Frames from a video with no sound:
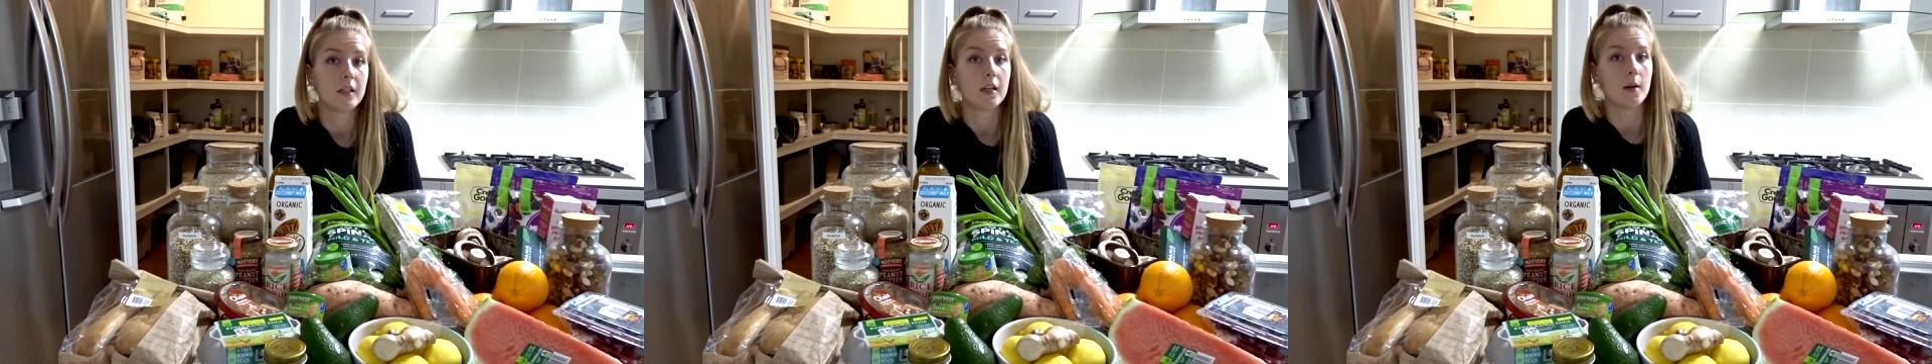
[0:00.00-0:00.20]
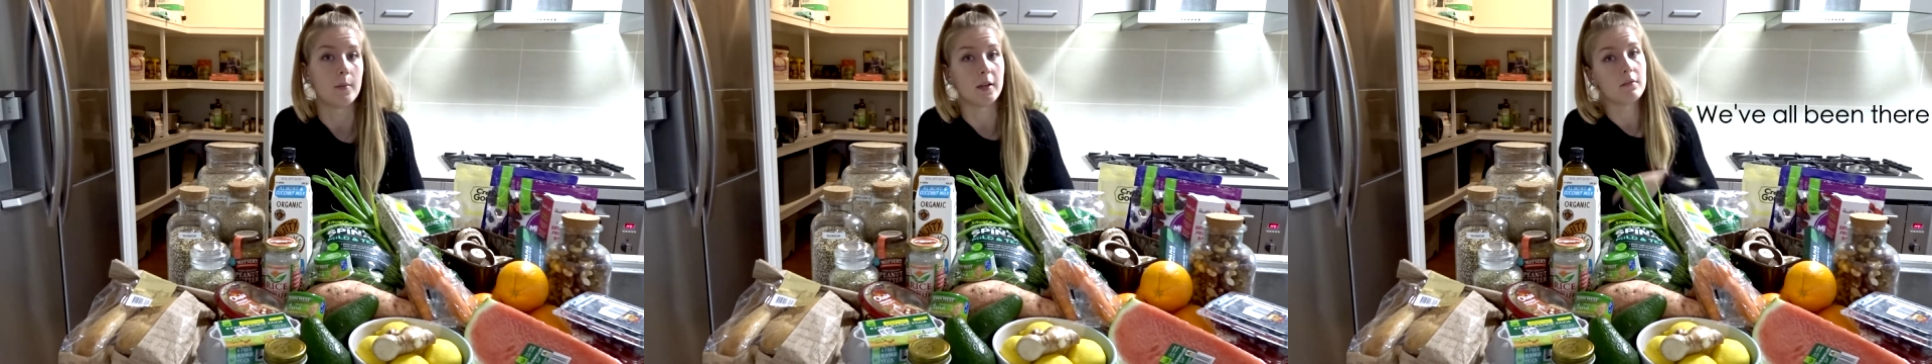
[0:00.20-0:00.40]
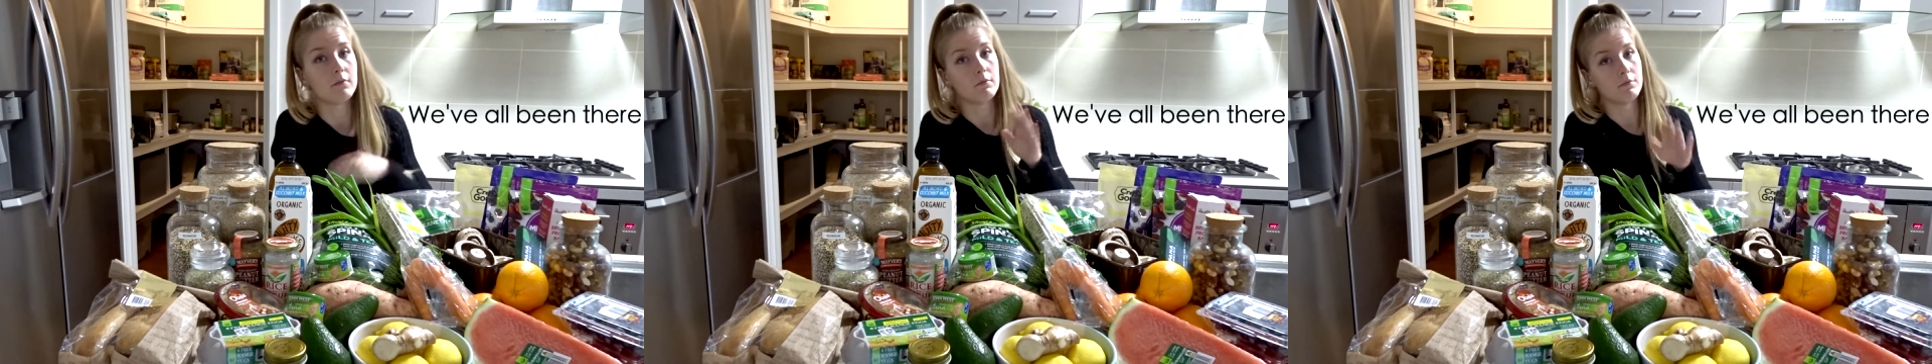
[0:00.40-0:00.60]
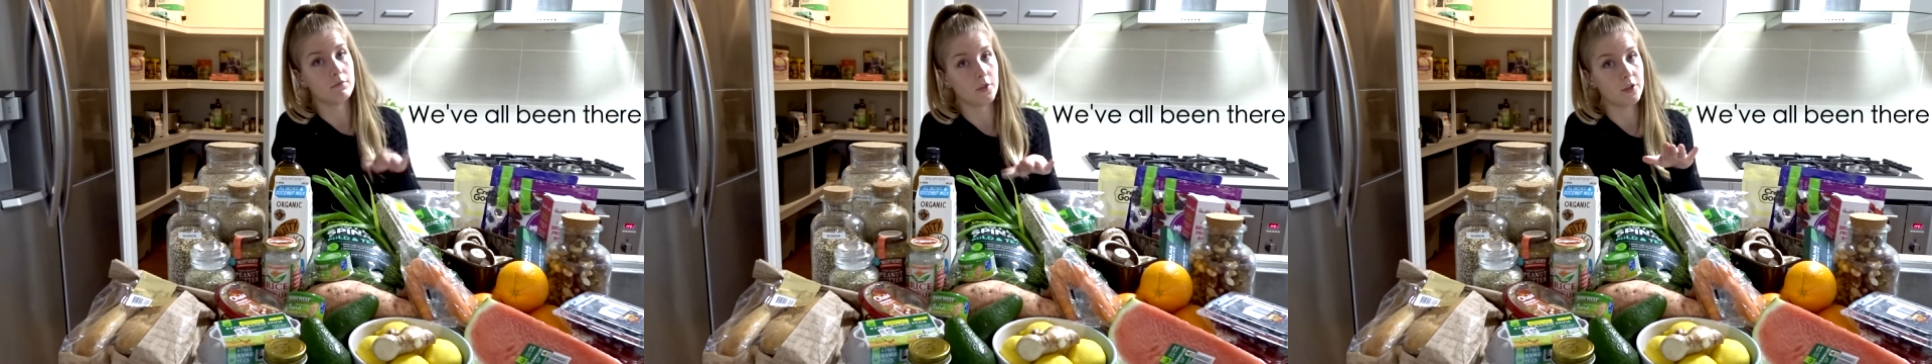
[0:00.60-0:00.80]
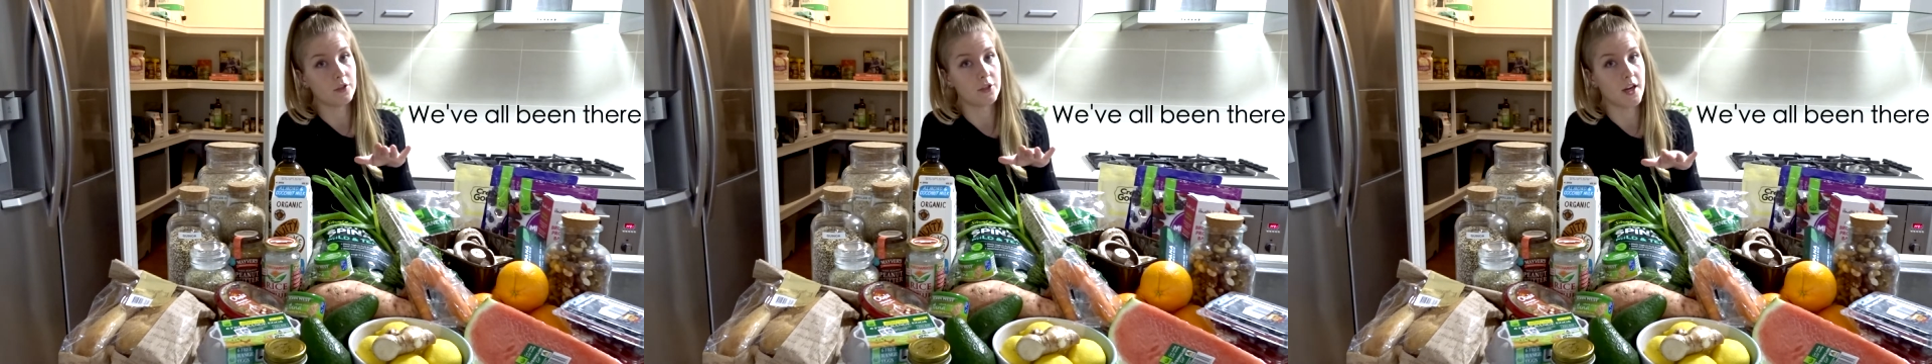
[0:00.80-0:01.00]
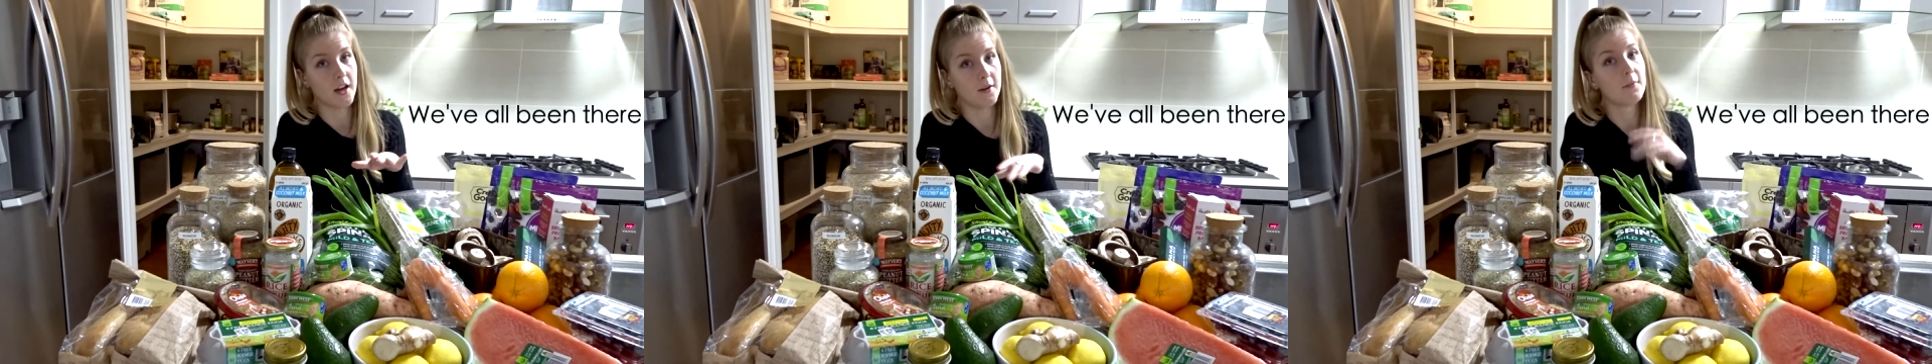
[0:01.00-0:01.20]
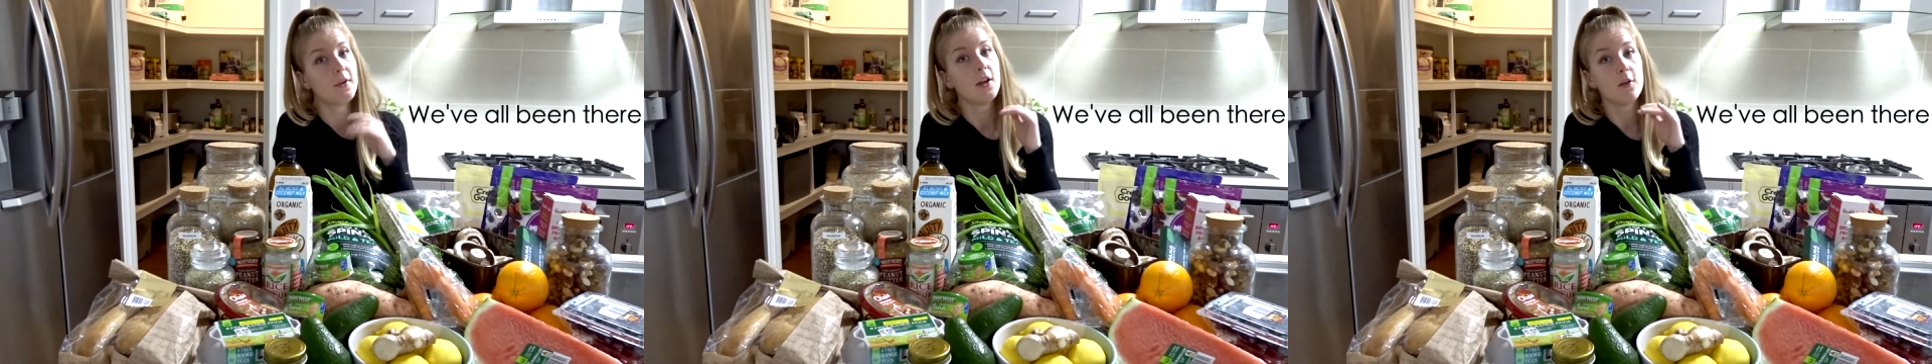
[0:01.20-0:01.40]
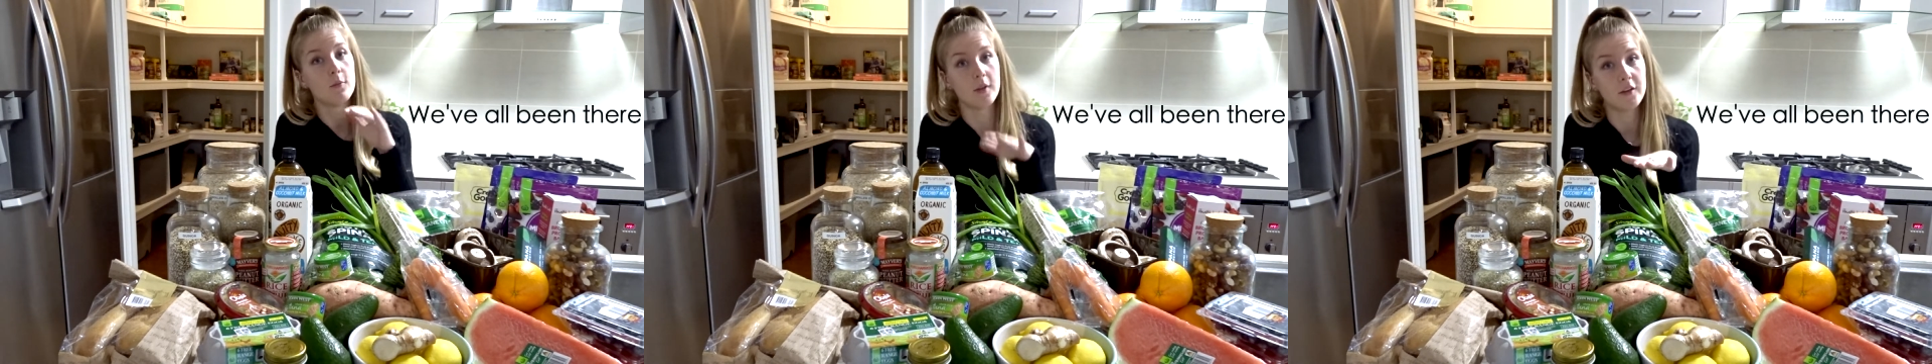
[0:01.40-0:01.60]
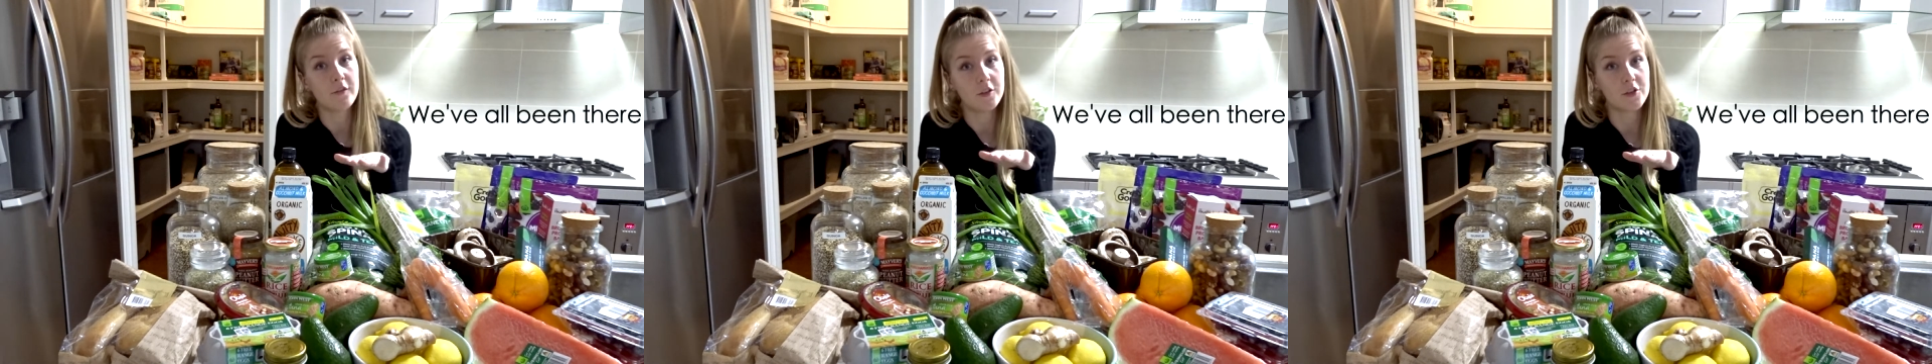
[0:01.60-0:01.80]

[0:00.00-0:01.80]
I mean, no shame, but if